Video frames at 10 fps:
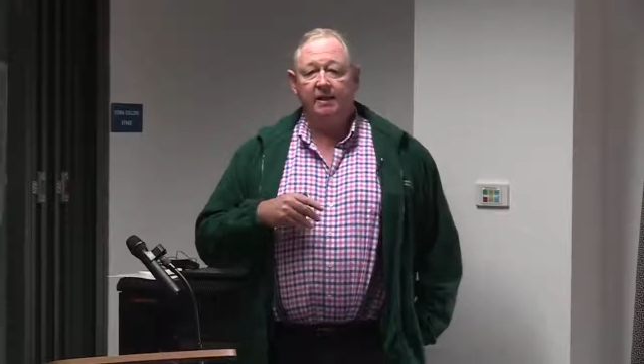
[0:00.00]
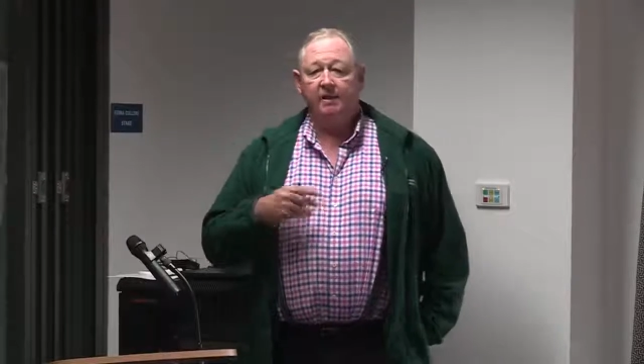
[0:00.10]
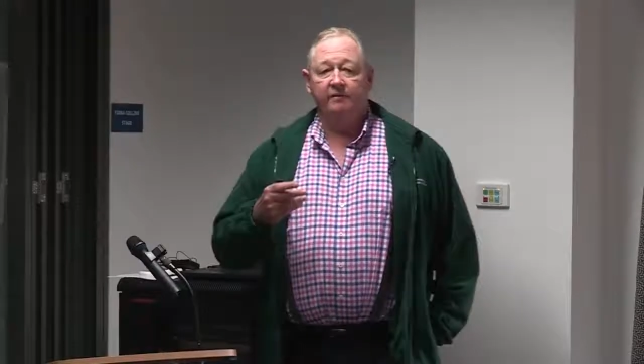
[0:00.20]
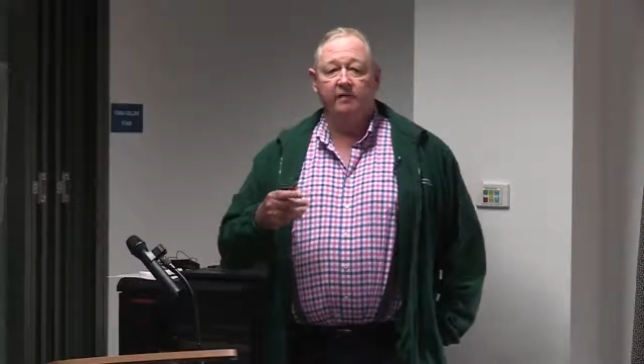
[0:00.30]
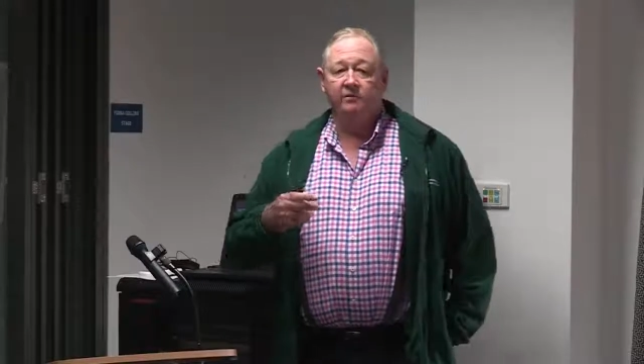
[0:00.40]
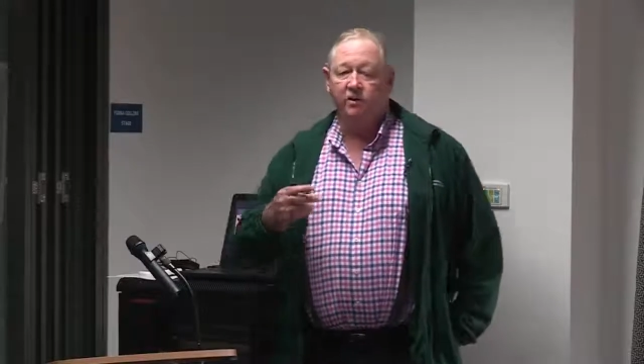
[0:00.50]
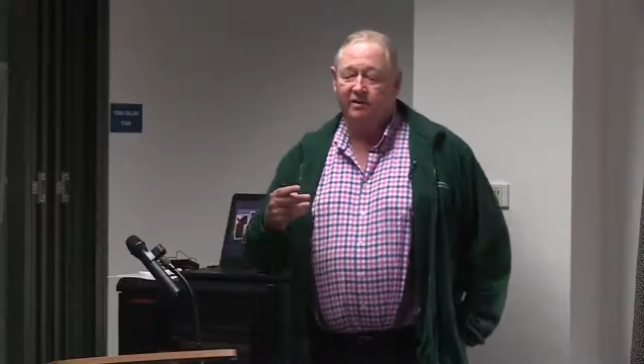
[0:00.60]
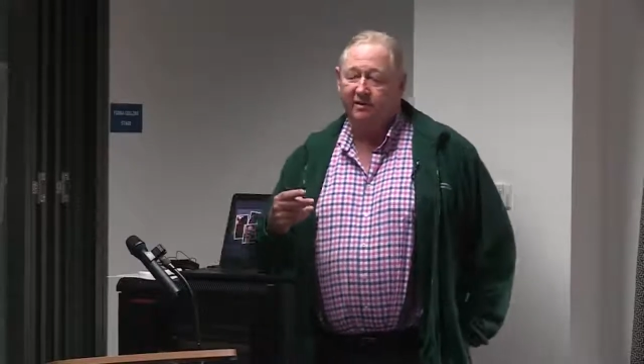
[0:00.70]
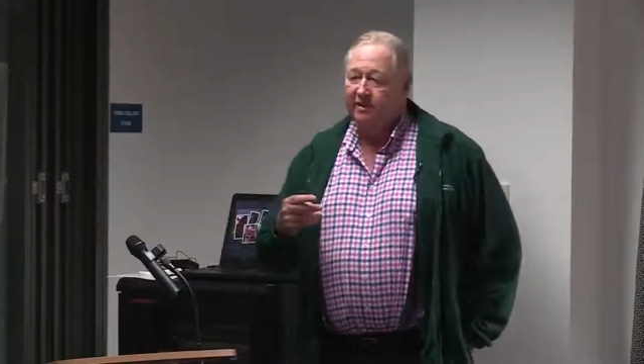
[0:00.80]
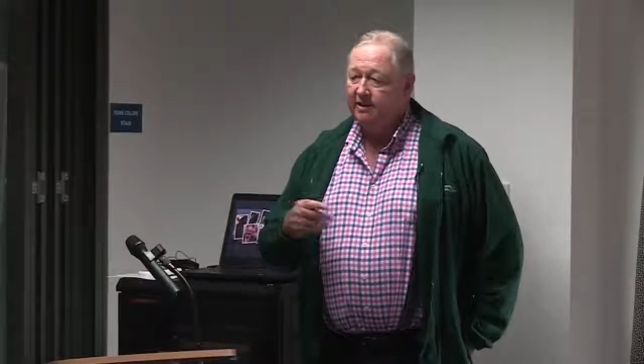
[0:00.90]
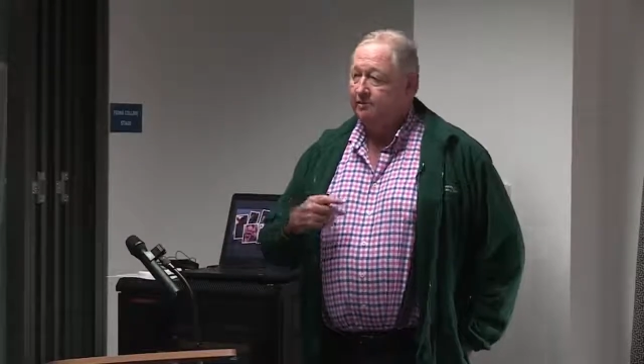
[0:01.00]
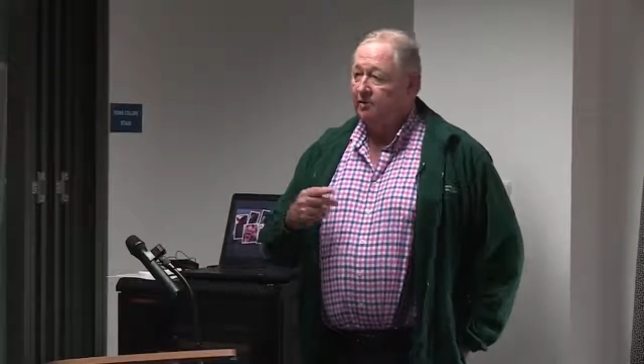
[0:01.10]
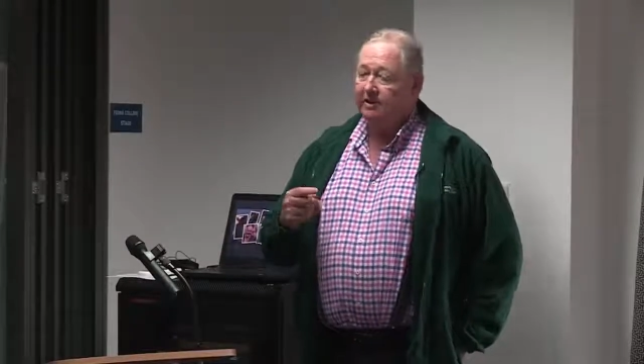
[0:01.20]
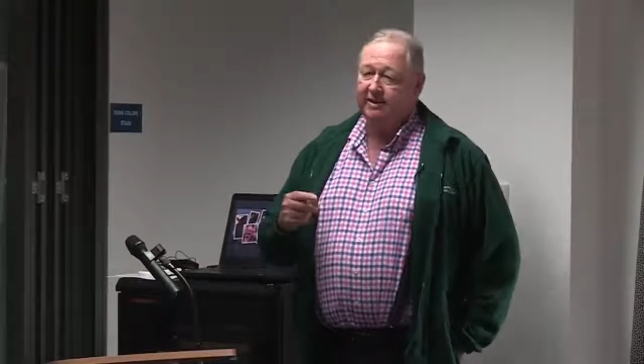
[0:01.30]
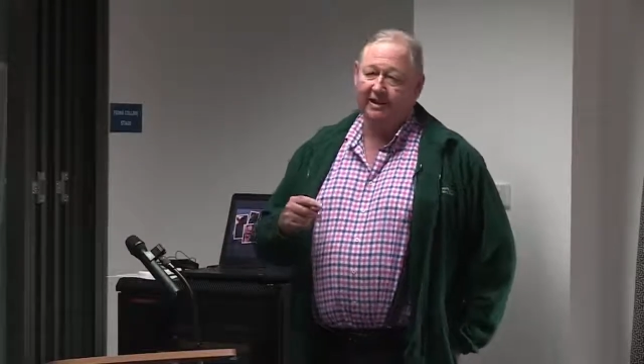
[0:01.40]
That level of
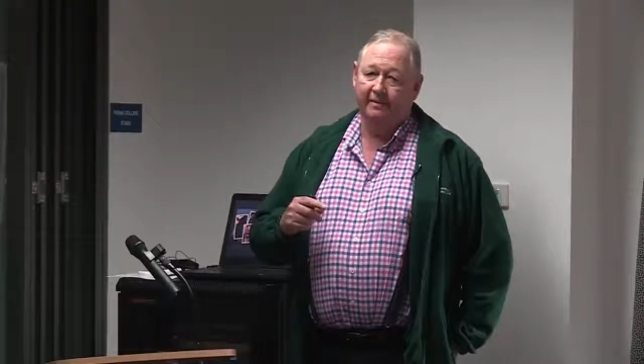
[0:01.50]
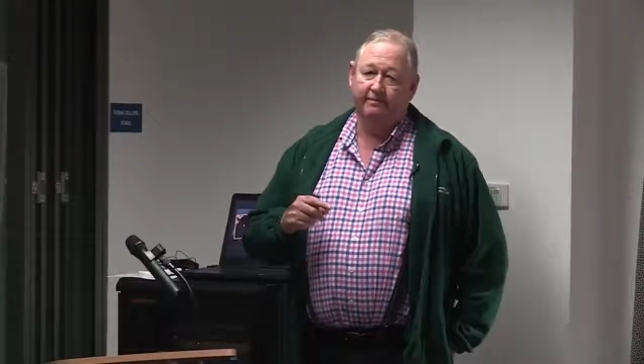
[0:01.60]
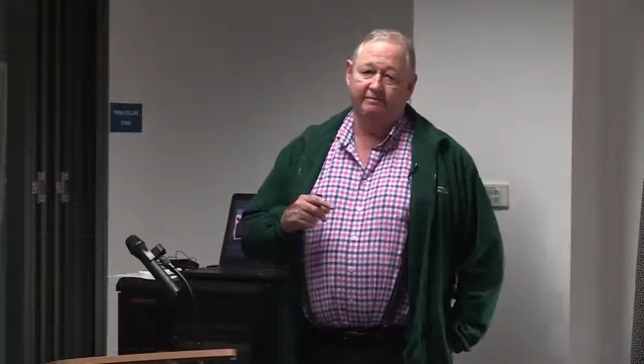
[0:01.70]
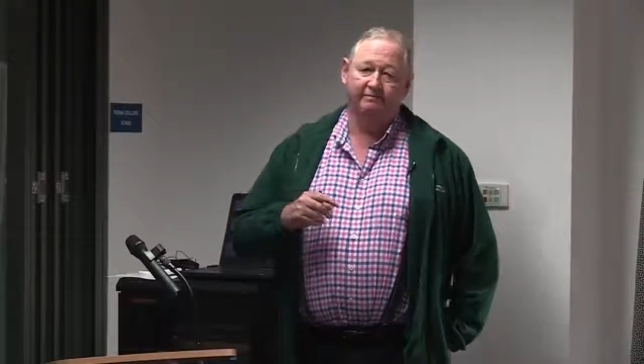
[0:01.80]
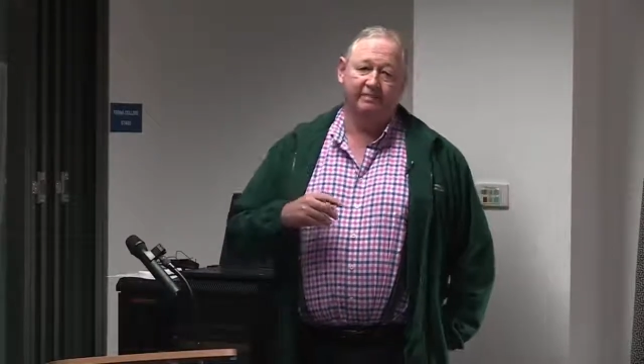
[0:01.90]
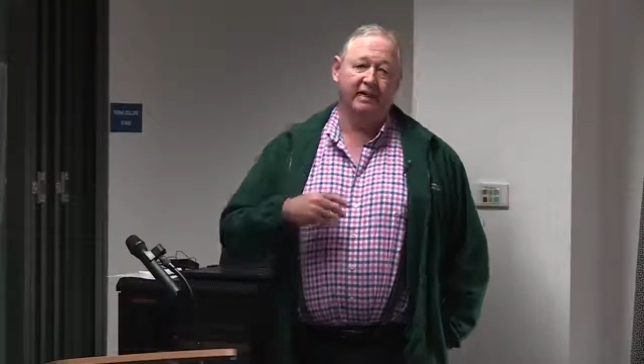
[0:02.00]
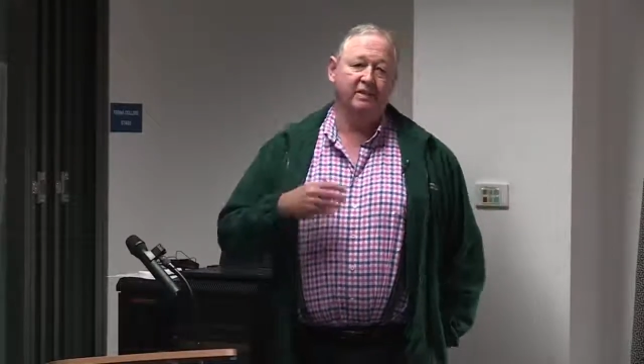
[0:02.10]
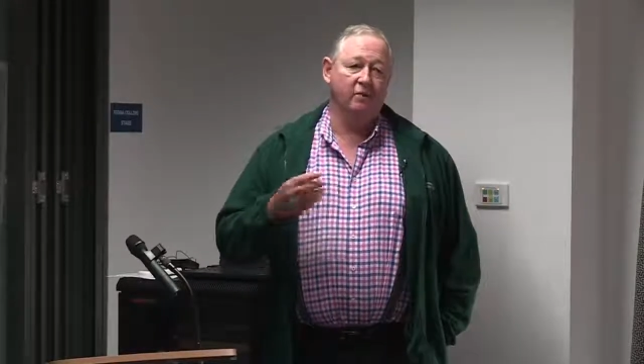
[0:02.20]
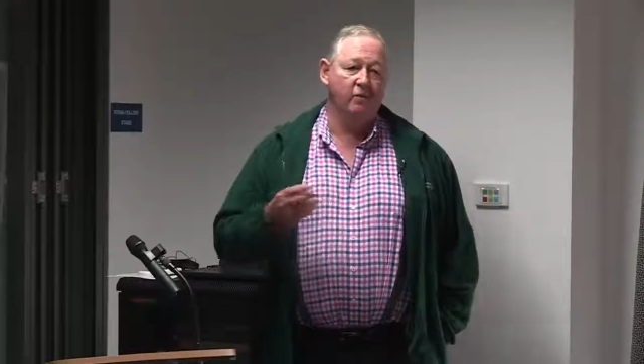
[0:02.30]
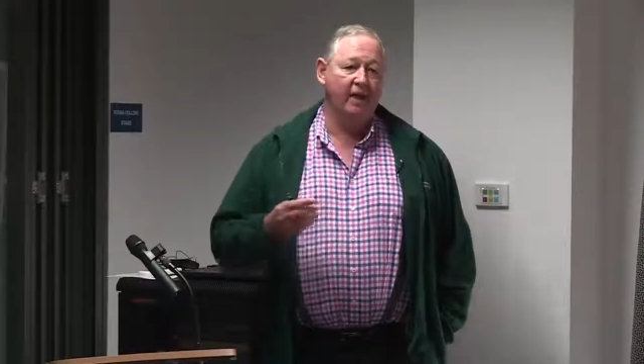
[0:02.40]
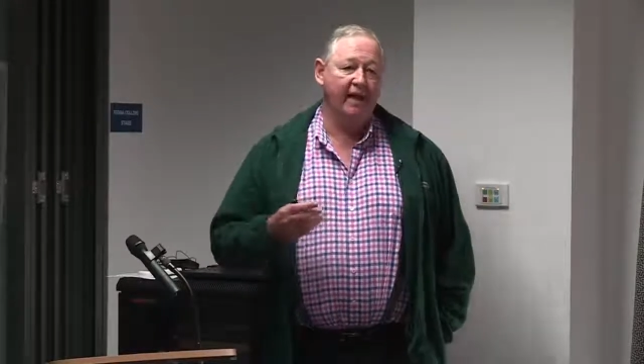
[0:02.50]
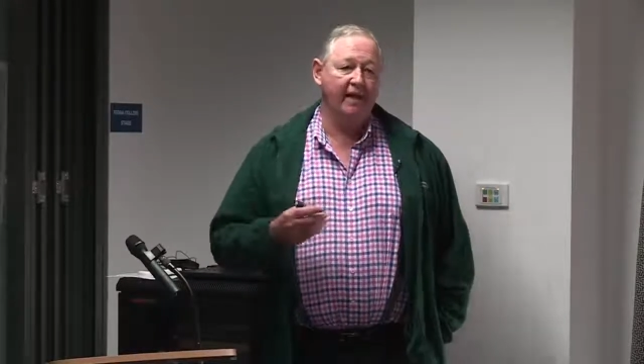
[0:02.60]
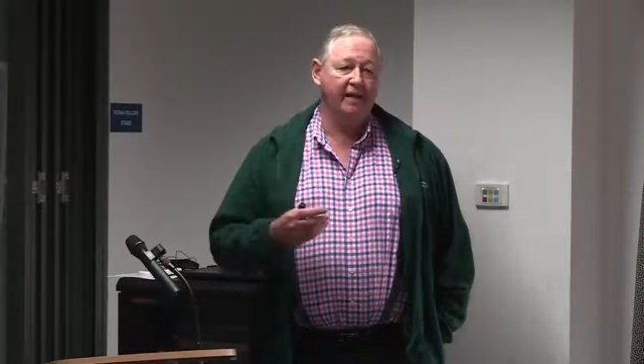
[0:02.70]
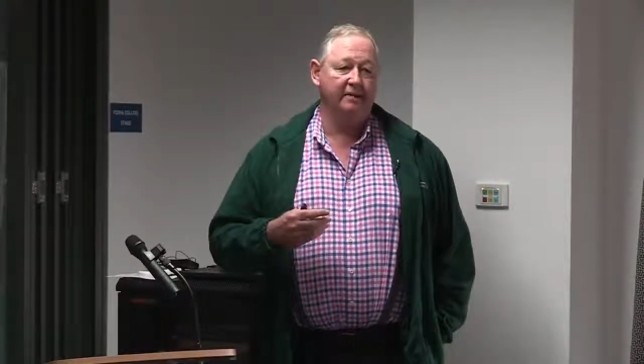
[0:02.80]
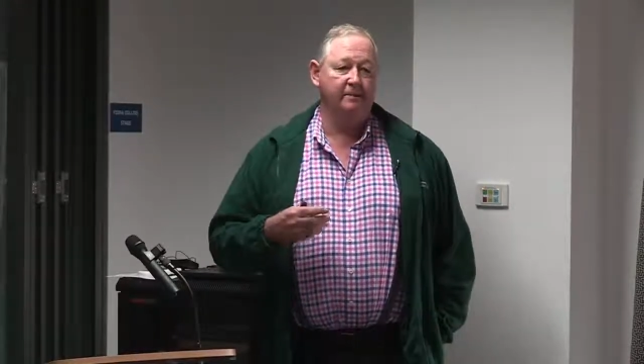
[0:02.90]
reciprocity doesn't quite
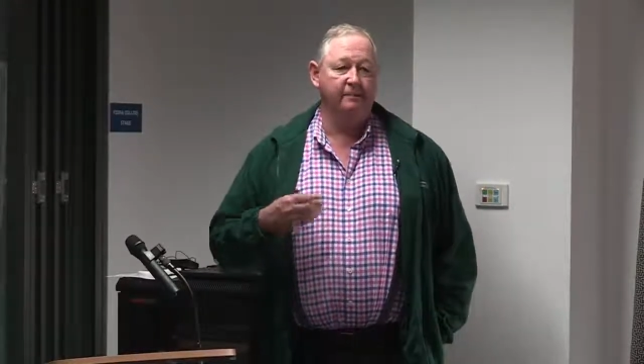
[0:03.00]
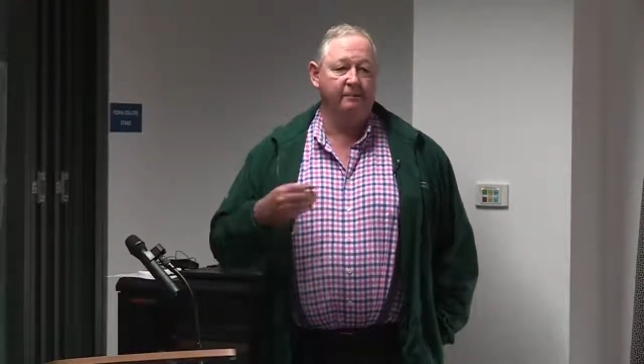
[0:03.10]
hack it,